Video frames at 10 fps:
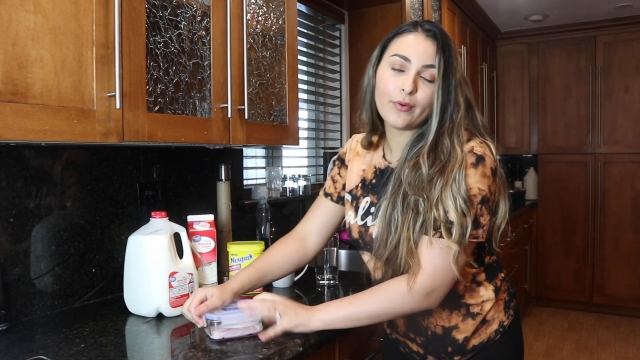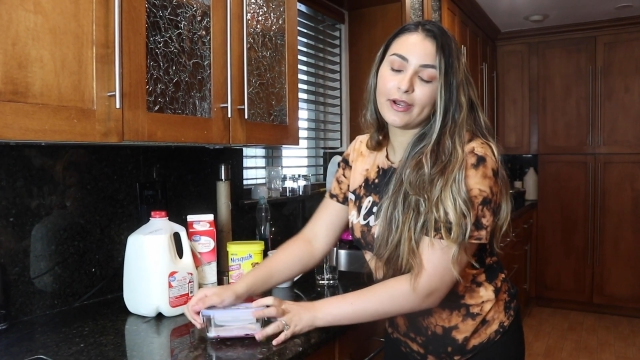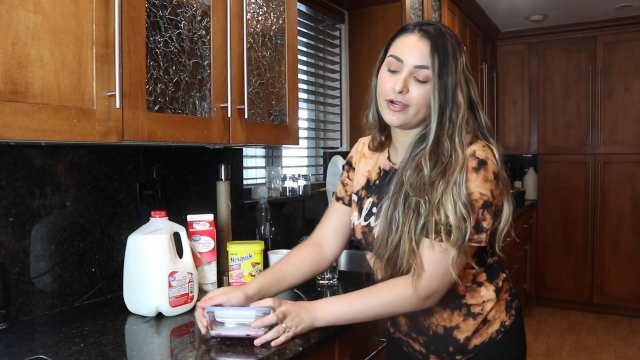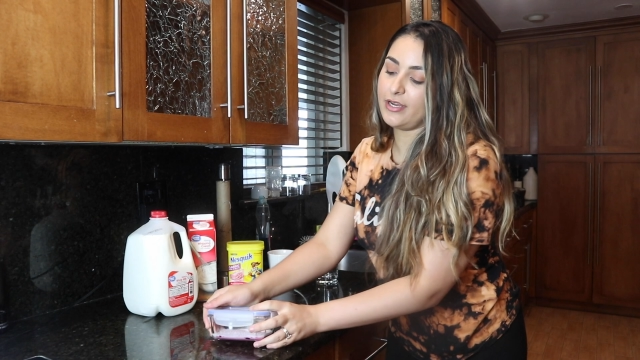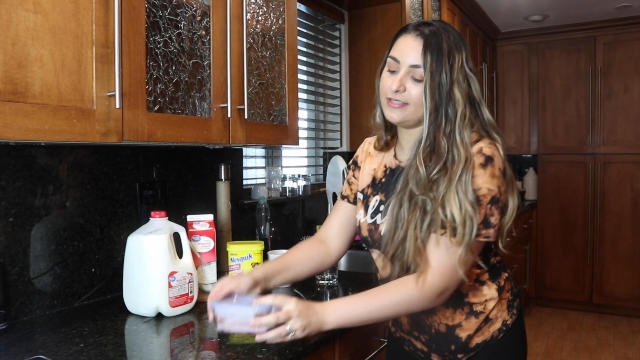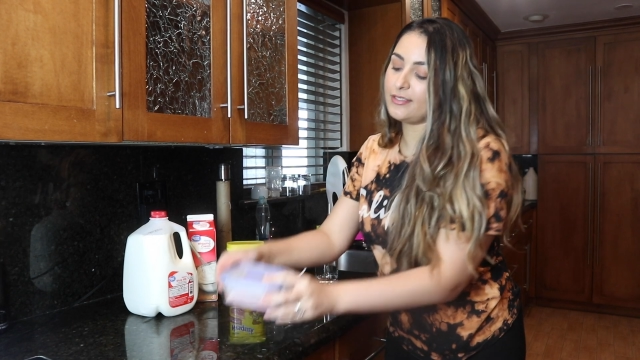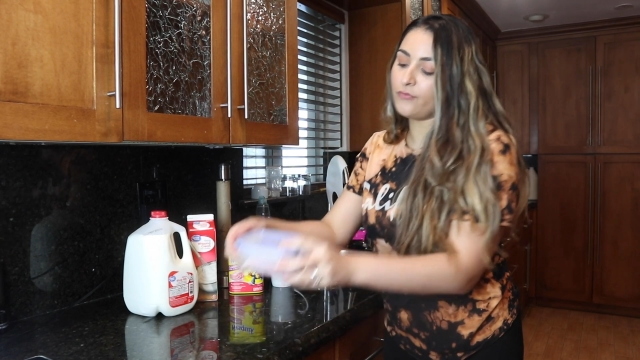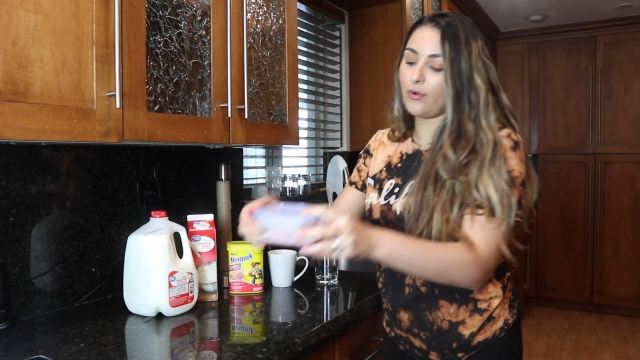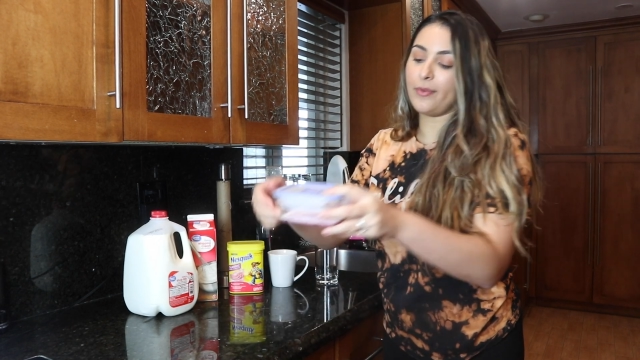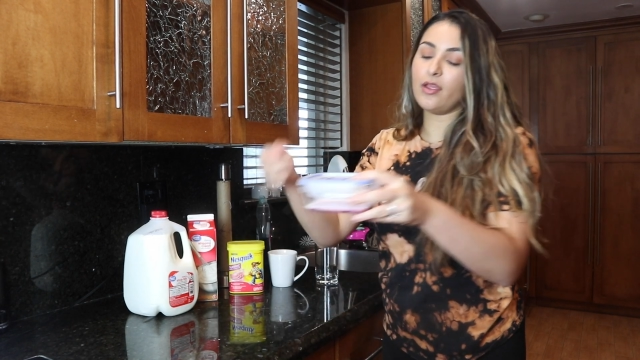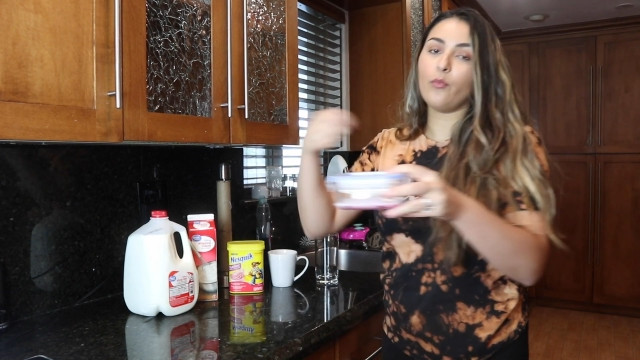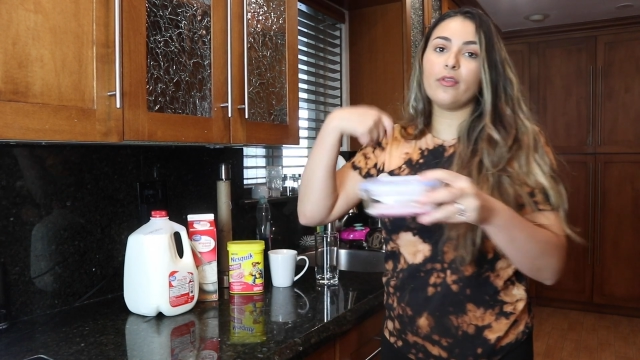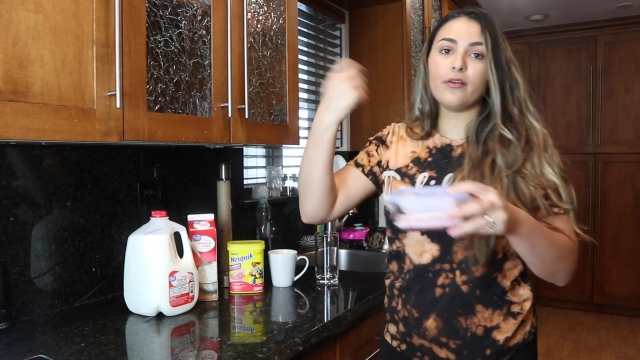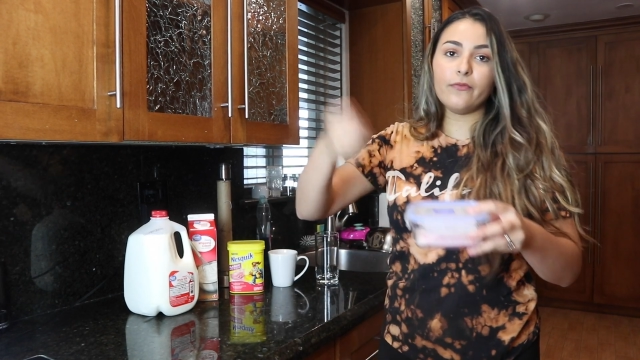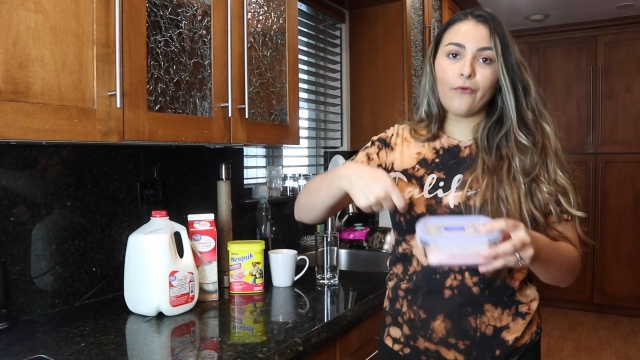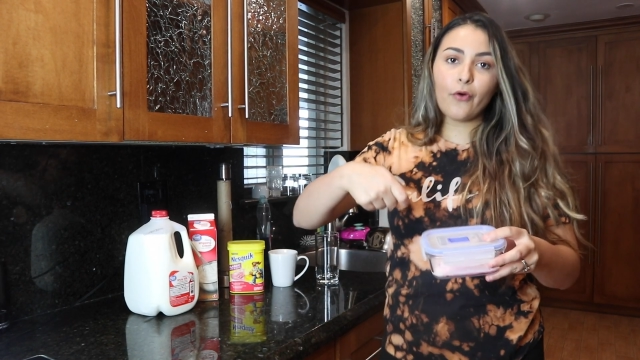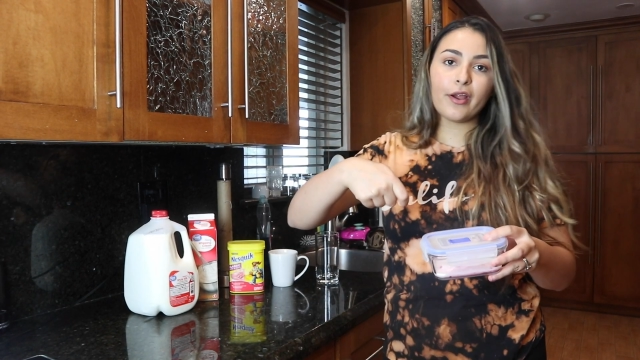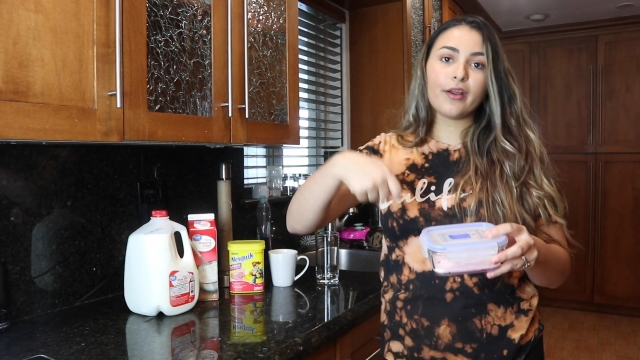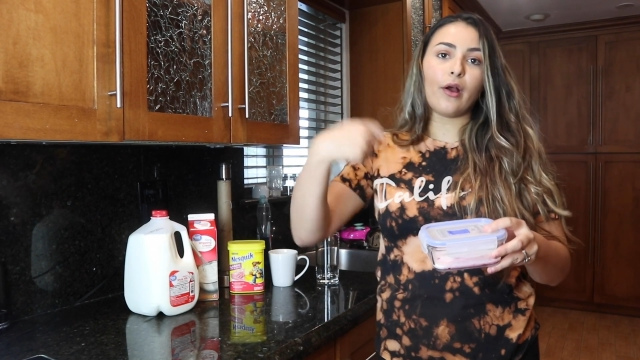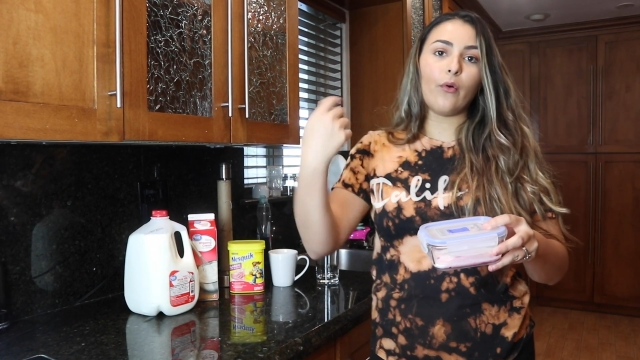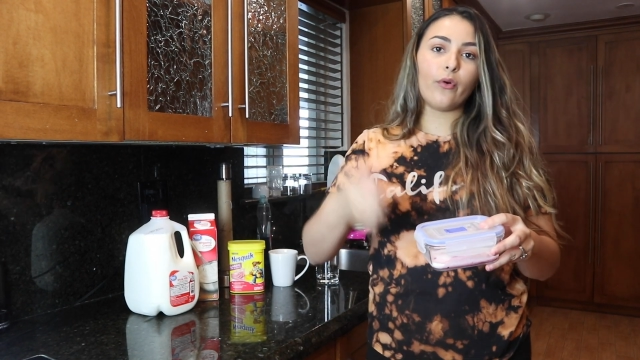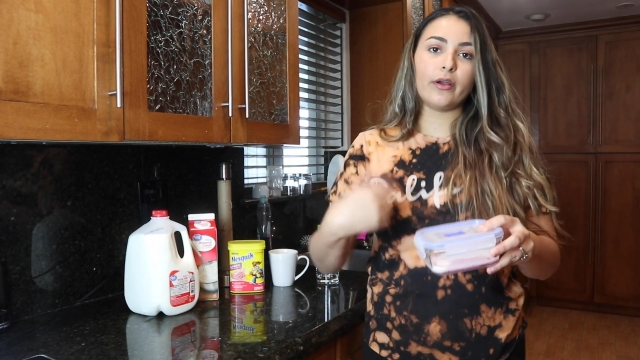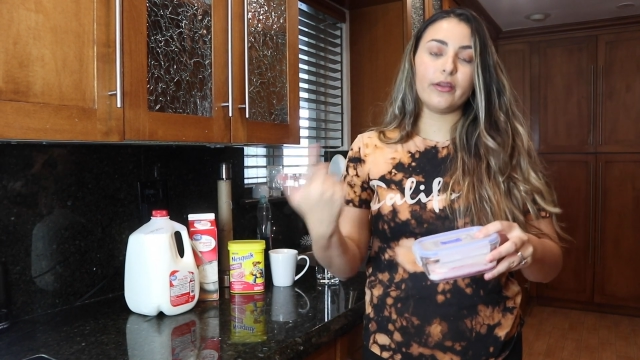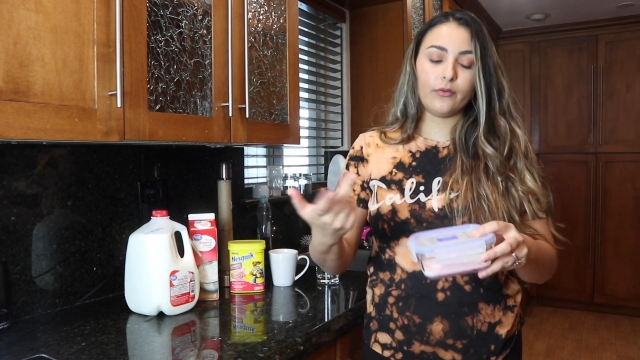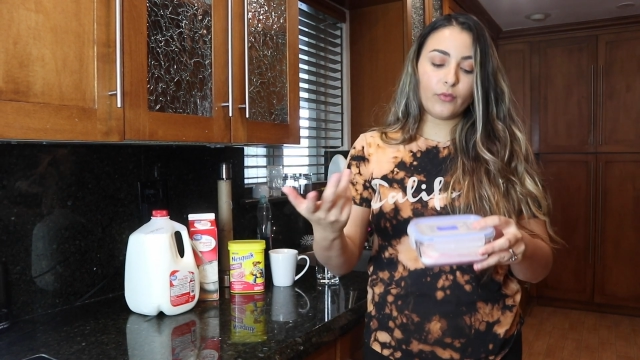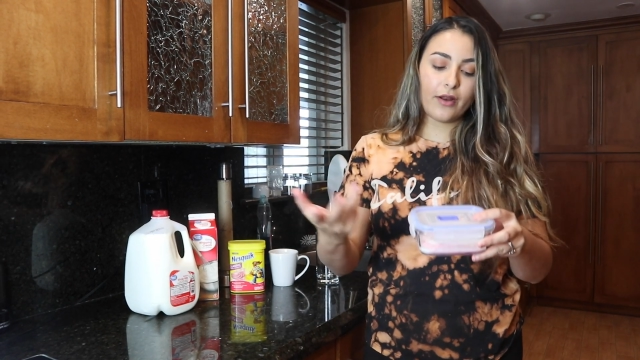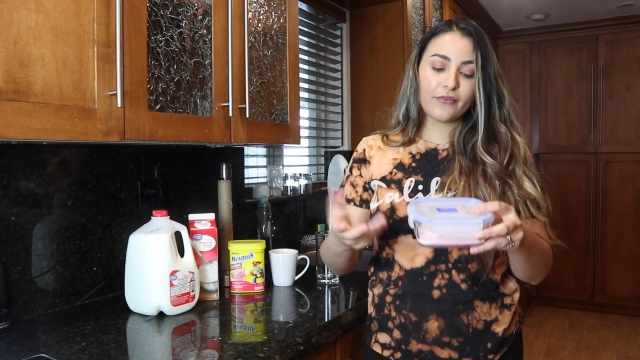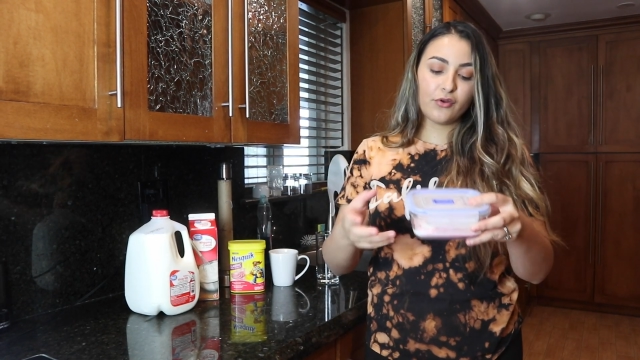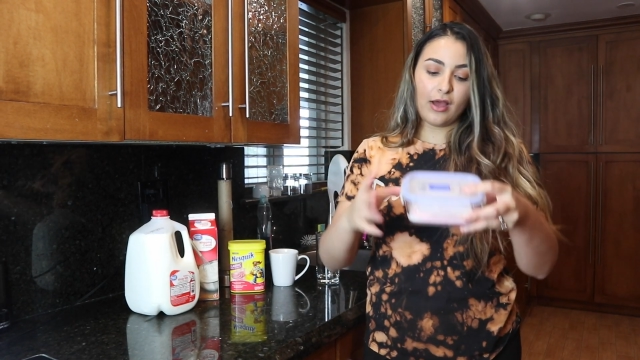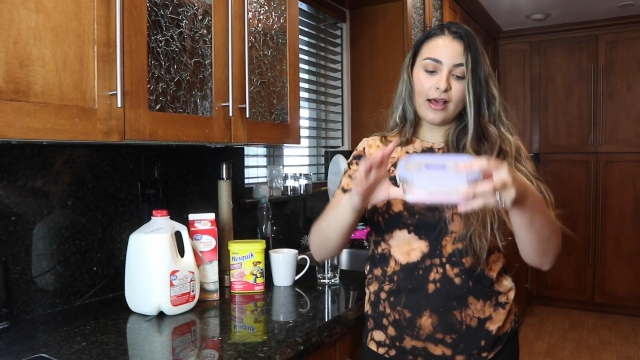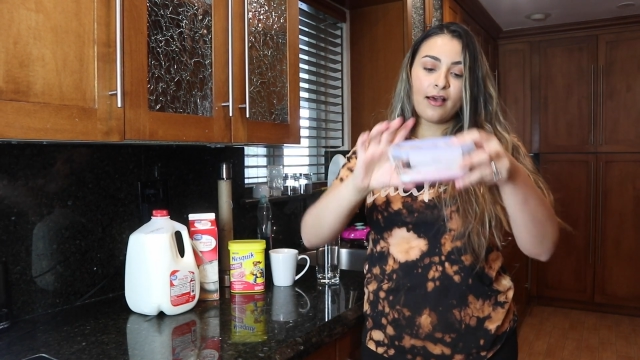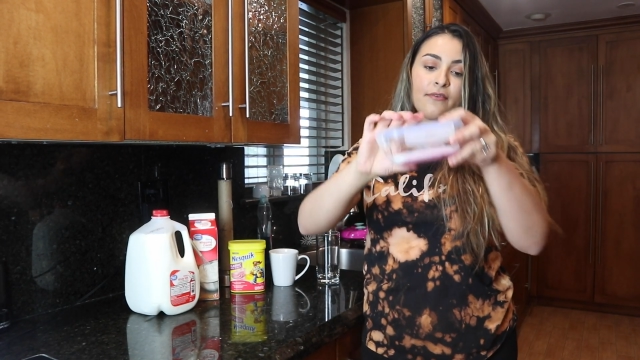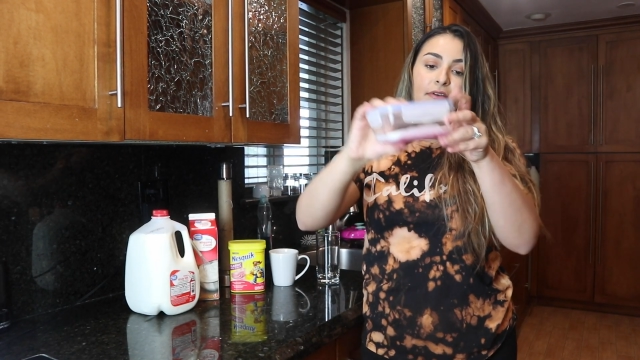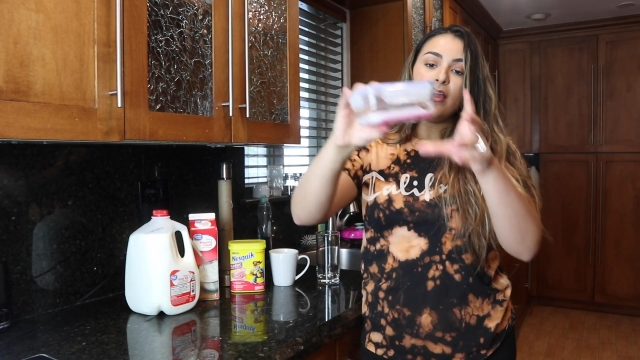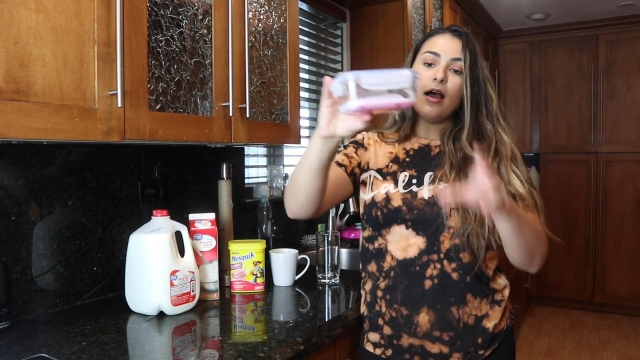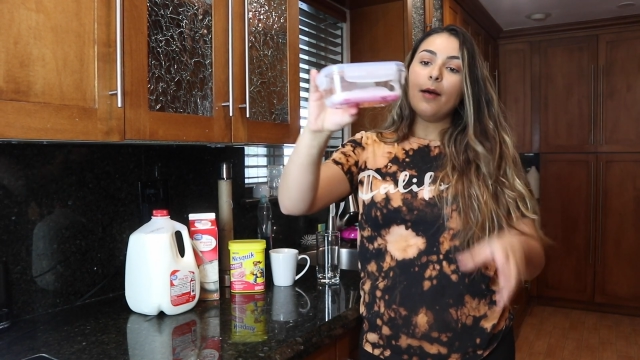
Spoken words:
where instead of whipping it with a fork or whatever you have,